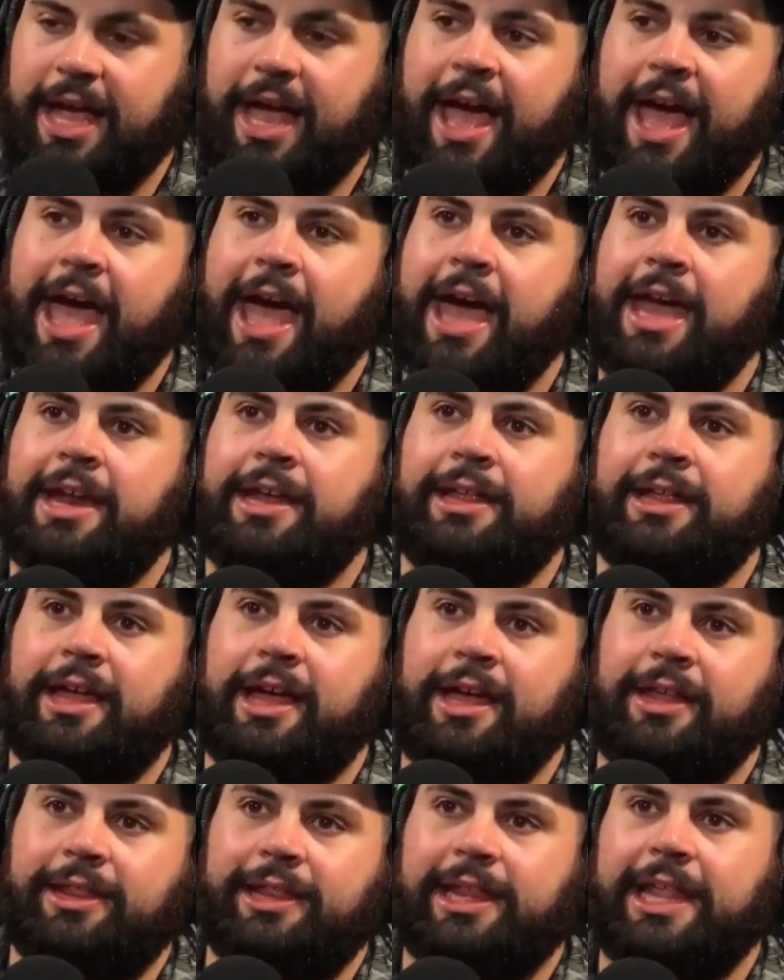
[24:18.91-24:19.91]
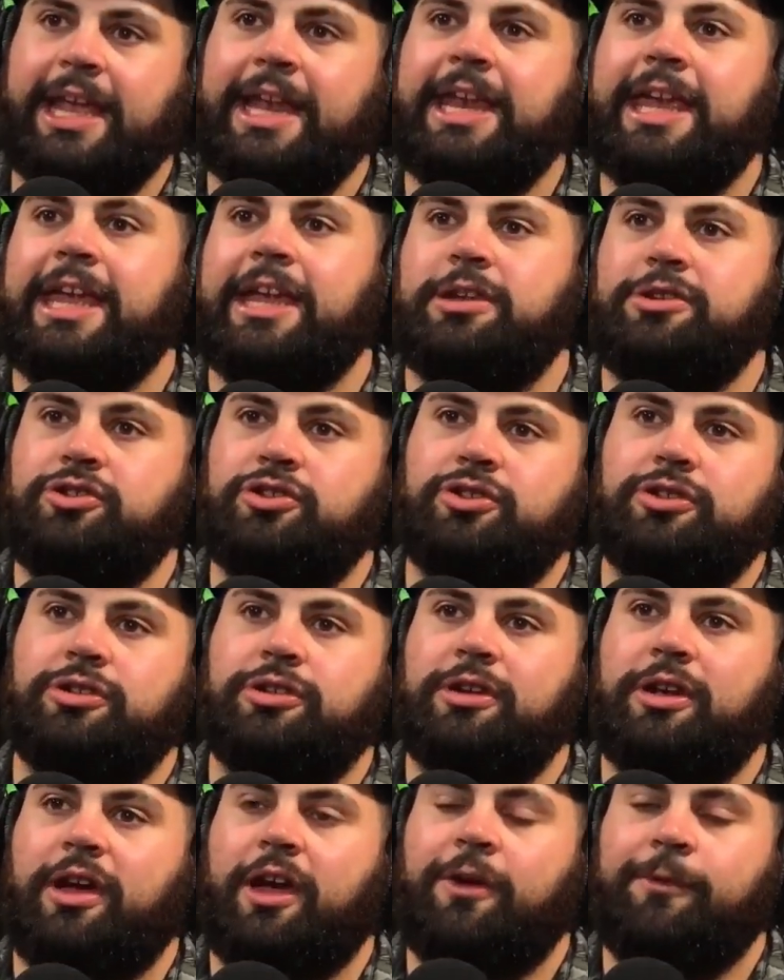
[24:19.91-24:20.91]
had a lineage
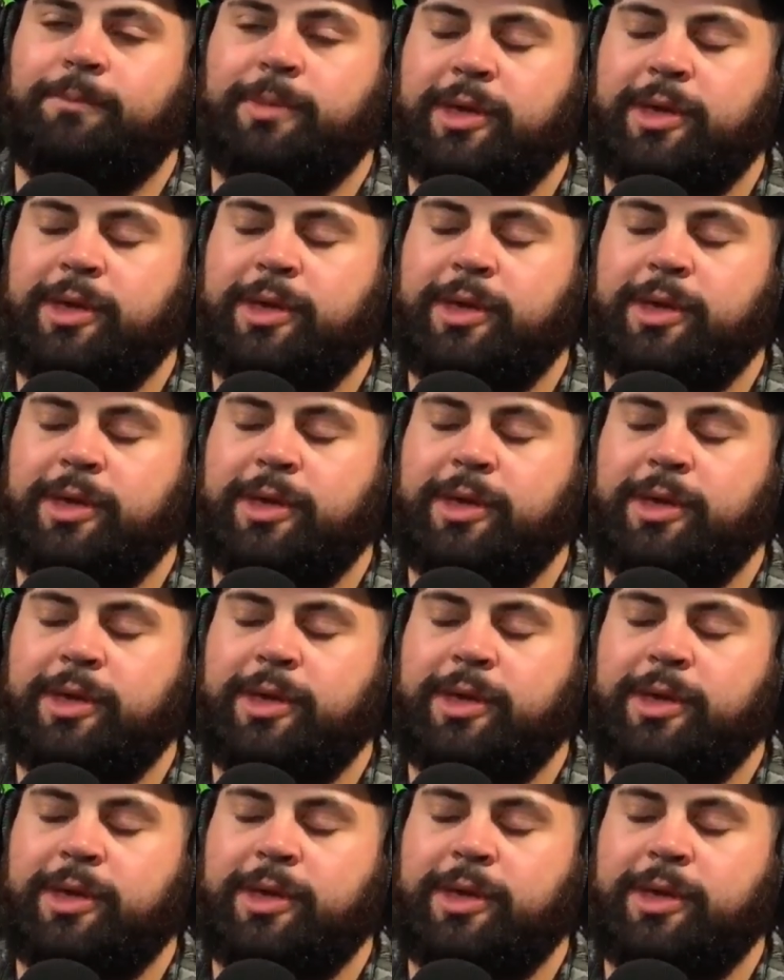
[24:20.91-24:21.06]
of